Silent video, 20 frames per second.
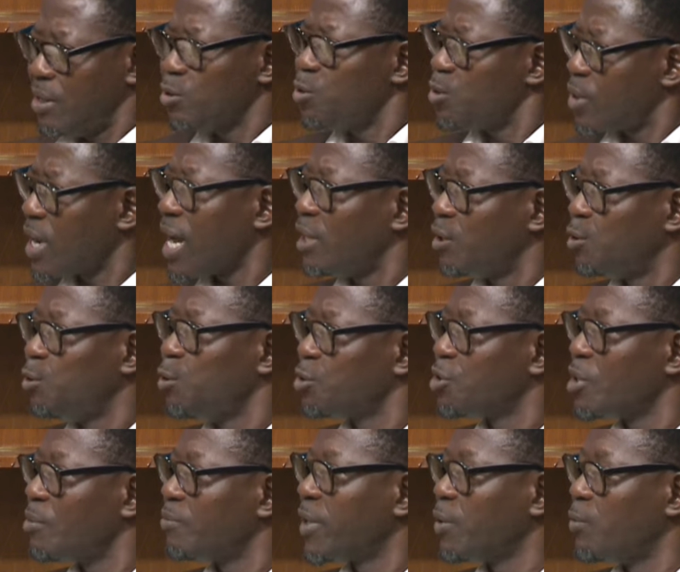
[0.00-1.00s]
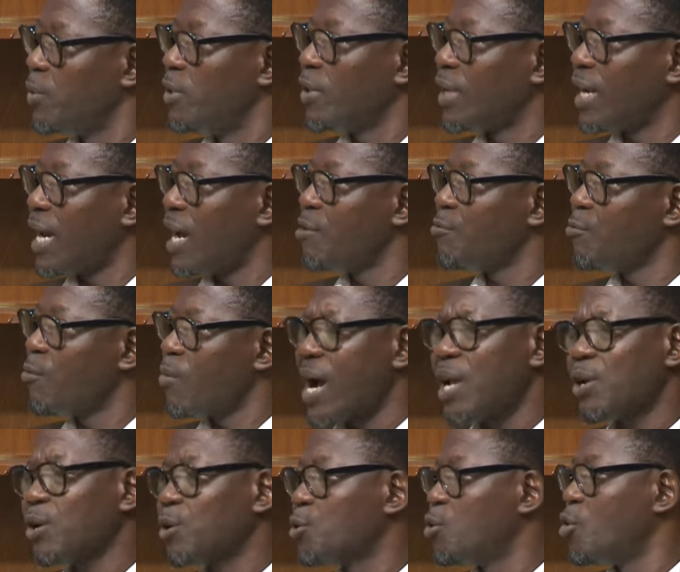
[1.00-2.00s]
you can do something with your life.
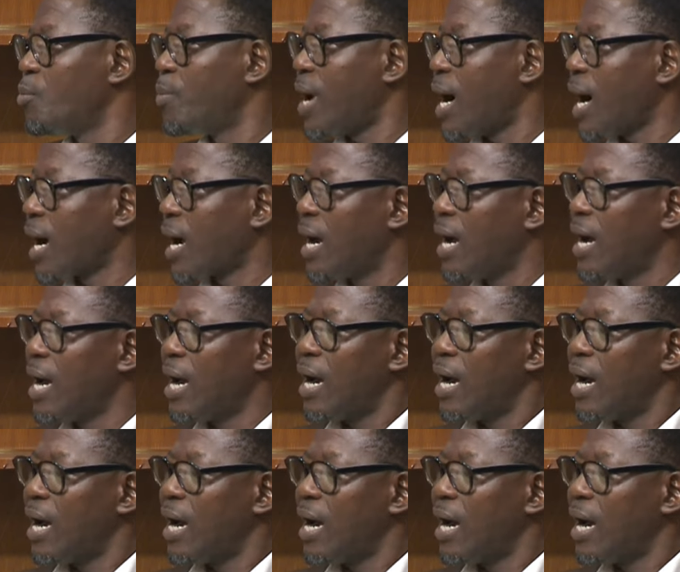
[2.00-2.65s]
Why not go back?